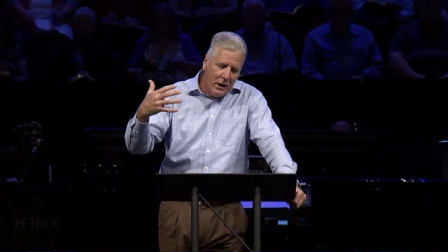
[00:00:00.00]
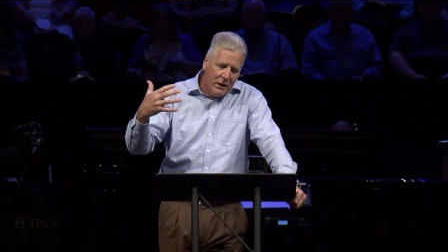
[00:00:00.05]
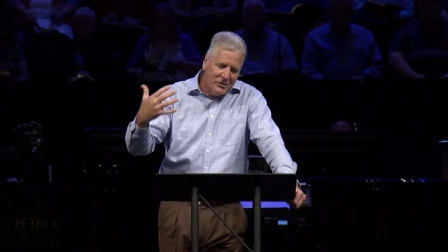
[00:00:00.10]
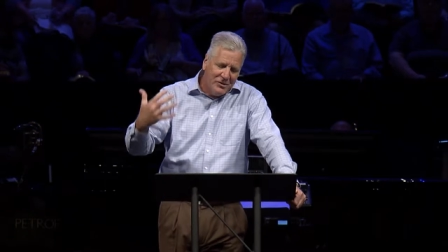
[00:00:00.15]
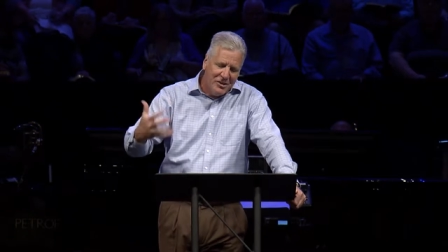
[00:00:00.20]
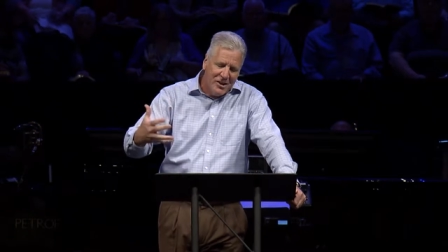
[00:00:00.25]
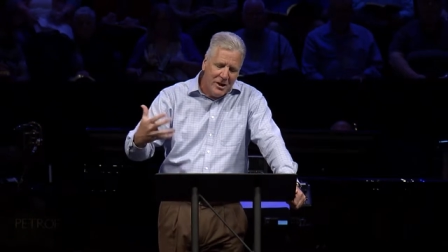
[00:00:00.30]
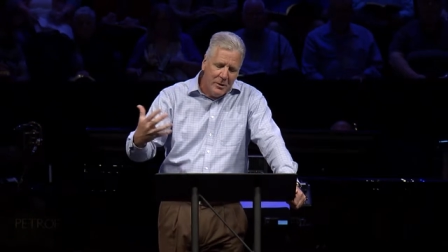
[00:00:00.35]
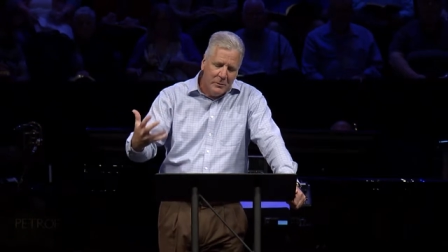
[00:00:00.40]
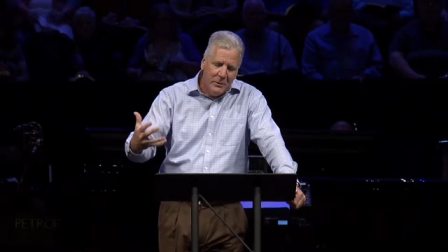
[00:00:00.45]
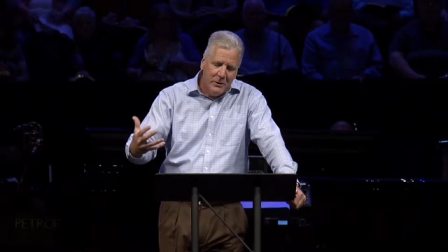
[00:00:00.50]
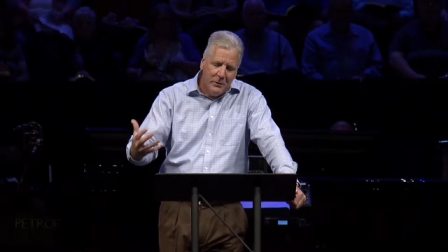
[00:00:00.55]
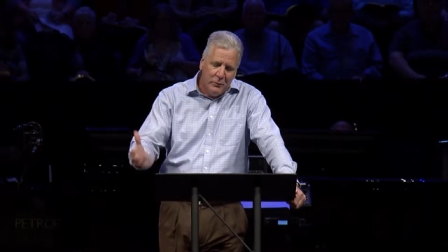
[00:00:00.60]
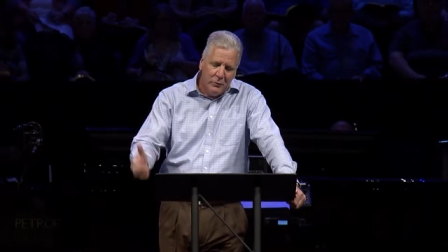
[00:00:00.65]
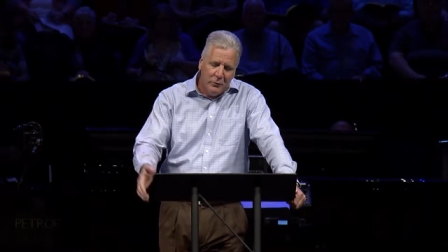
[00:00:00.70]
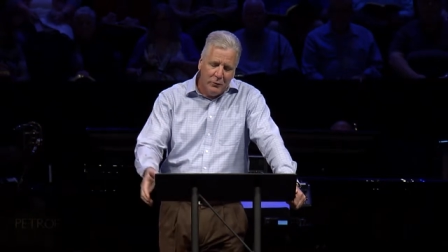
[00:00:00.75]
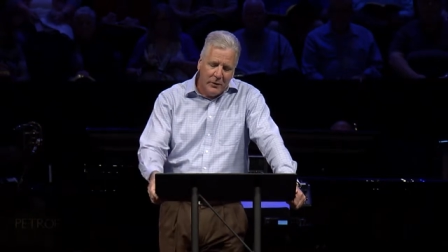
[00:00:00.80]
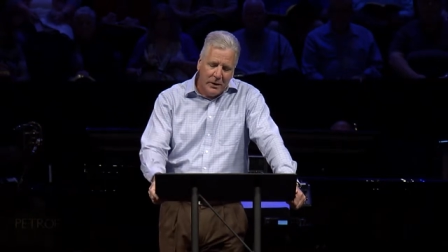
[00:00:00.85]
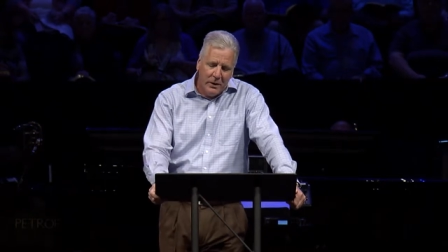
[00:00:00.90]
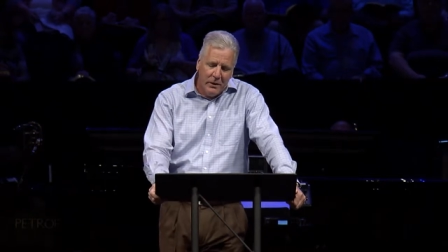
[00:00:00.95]
a champion of
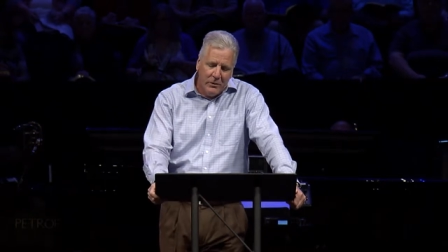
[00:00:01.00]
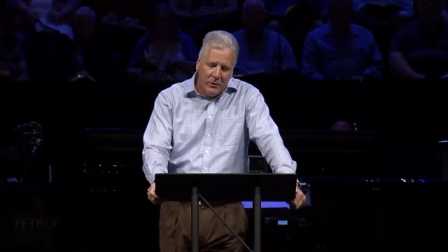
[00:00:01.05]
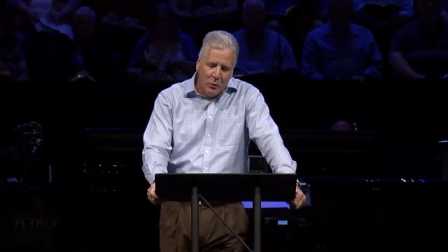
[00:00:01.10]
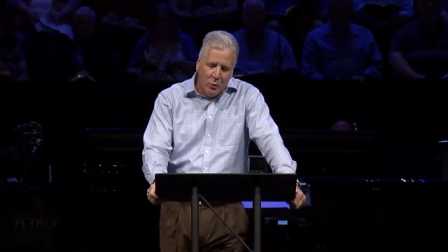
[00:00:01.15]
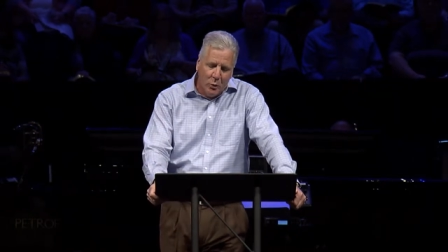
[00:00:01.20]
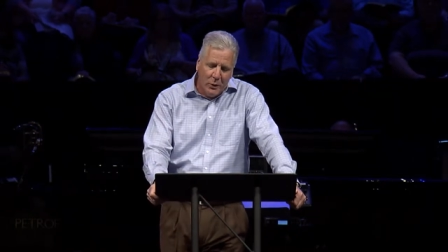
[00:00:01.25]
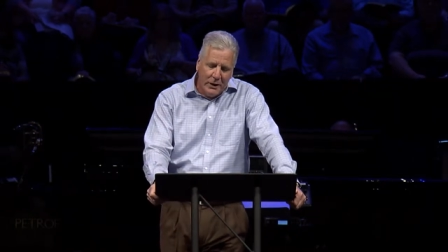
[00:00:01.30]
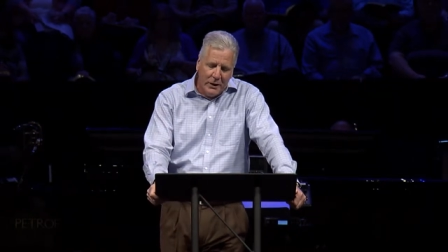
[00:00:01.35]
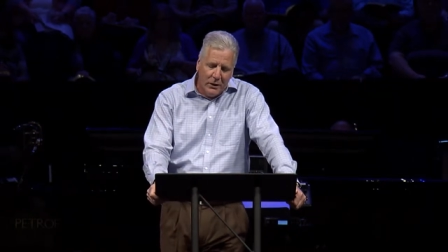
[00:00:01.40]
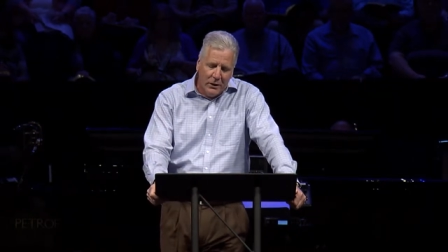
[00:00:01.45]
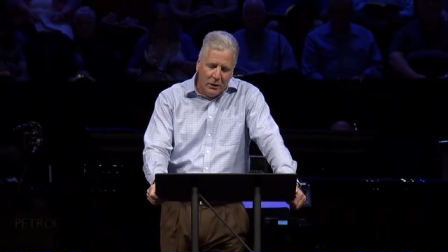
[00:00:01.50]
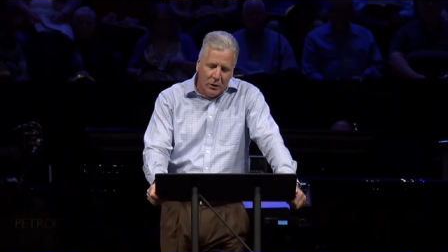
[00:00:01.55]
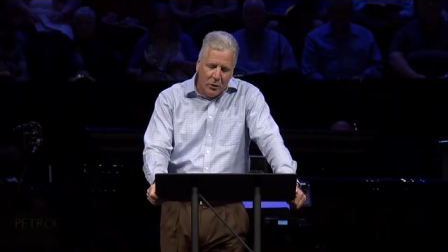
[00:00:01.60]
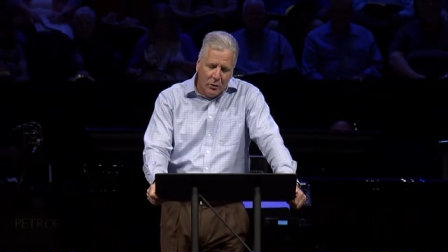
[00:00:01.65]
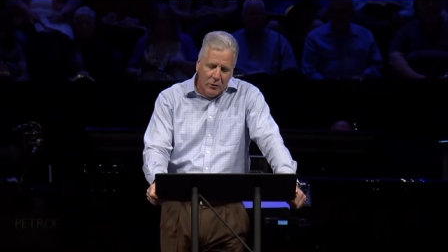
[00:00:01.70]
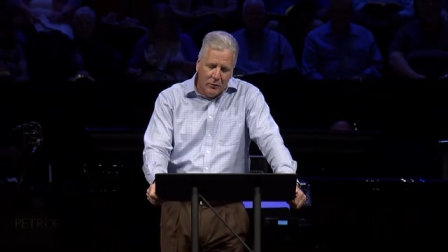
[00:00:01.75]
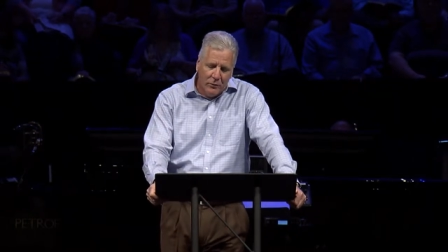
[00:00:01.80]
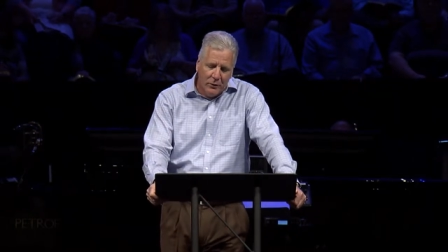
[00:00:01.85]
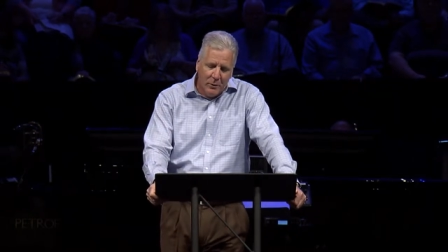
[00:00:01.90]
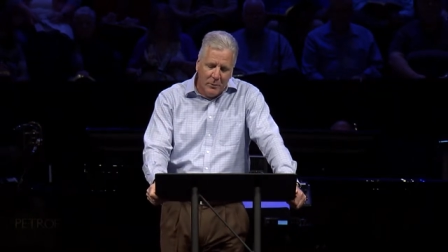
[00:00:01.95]
faith that we can
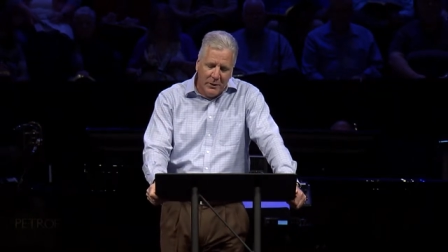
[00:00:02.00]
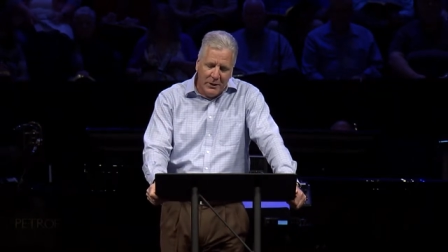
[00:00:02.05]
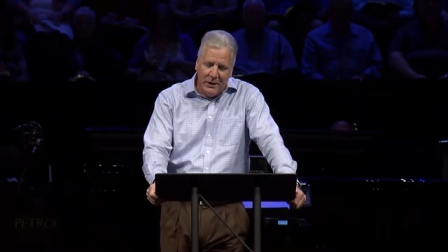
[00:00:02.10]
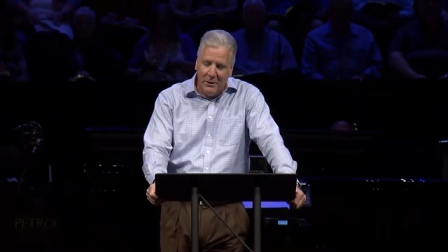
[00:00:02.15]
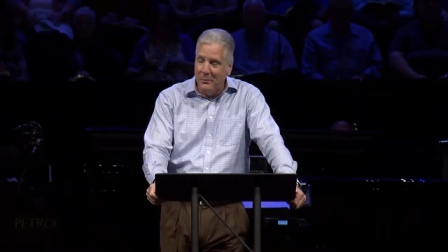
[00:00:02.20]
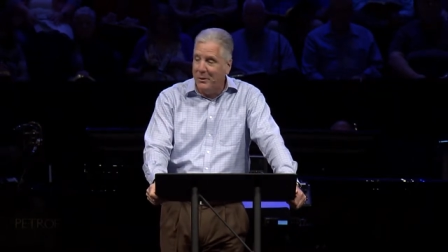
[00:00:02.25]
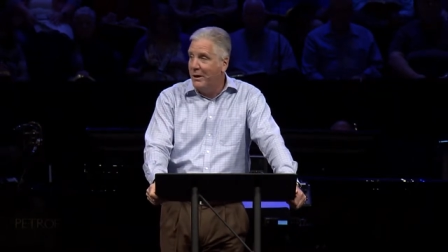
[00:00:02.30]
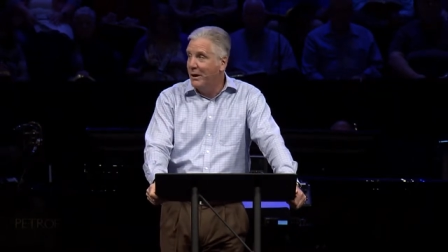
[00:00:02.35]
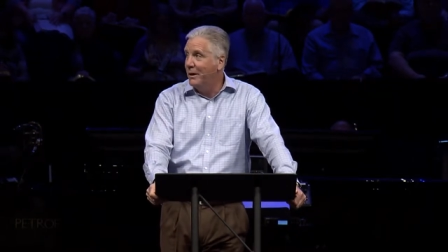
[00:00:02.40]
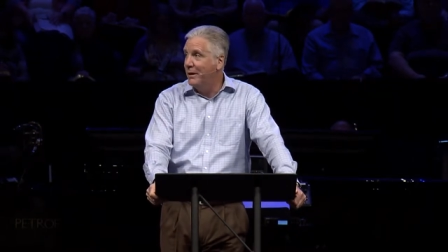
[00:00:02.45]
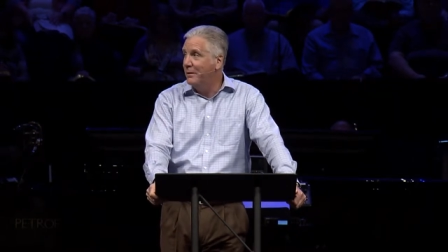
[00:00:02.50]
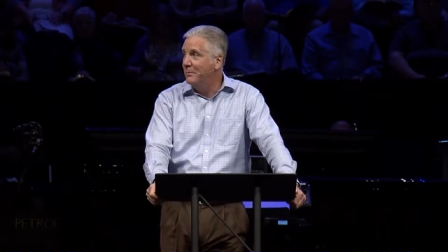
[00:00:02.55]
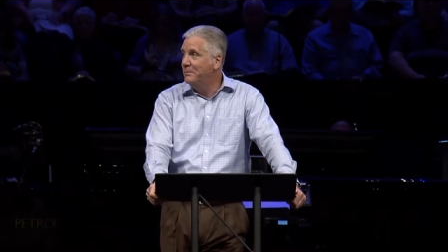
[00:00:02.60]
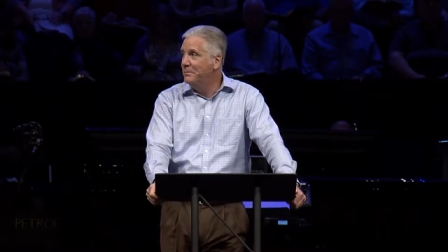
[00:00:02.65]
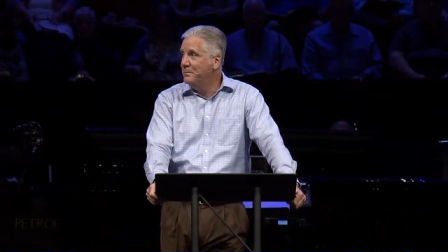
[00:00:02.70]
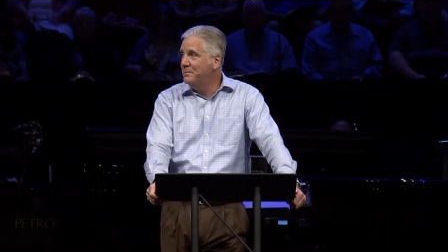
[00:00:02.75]
learn from and emulate.